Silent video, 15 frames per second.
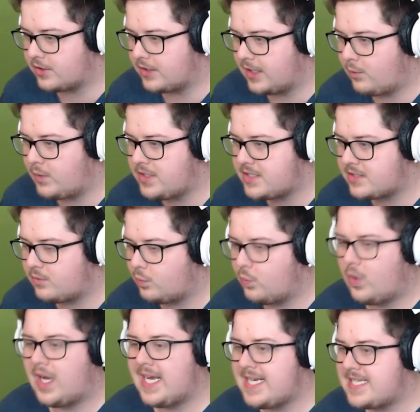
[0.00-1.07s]
I wonder,
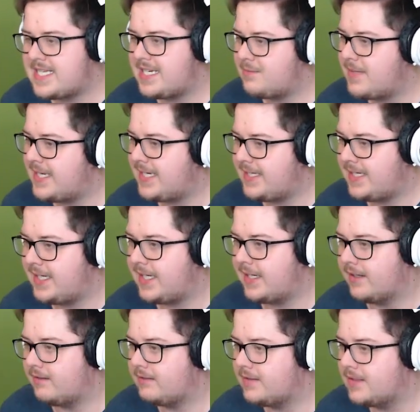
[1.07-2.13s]
why is Eggman in
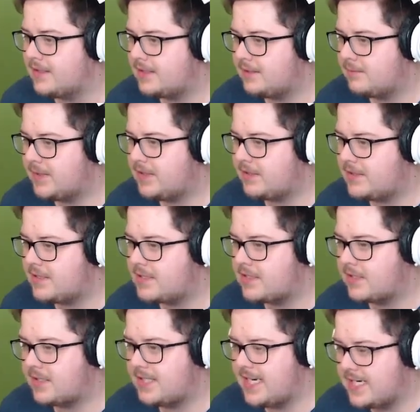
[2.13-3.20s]
here? Because
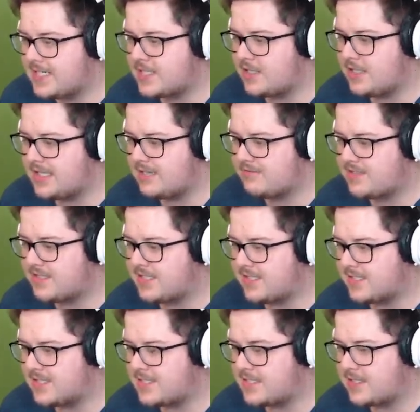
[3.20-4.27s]
the next zone after
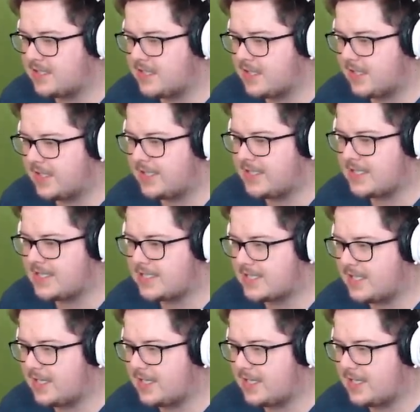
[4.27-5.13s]
this is,